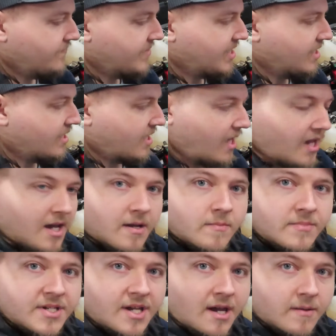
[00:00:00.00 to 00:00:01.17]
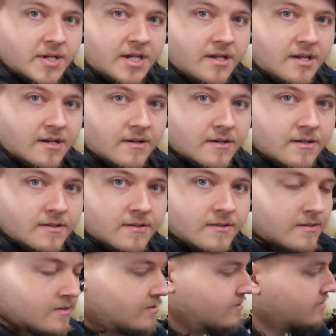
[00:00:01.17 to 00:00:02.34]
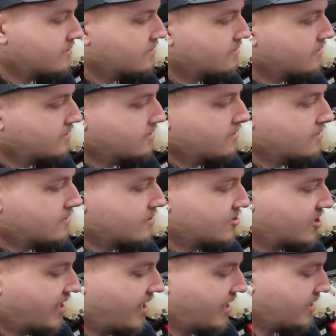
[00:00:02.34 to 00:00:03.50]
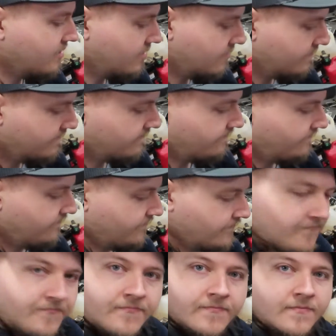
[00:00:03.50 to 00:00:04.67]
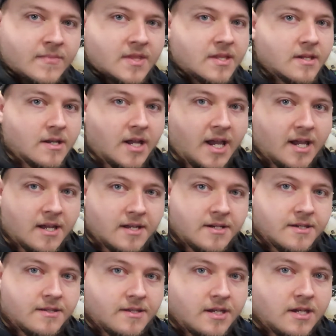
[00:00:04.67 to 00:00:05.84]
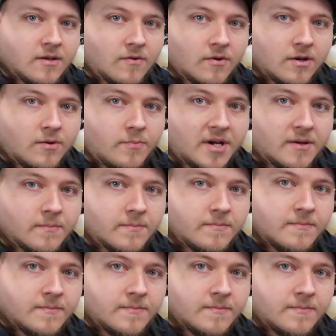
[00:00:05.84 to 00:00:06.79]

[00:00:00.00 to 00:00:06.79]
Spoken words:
the cam timing gear, the chain, and the oil pump.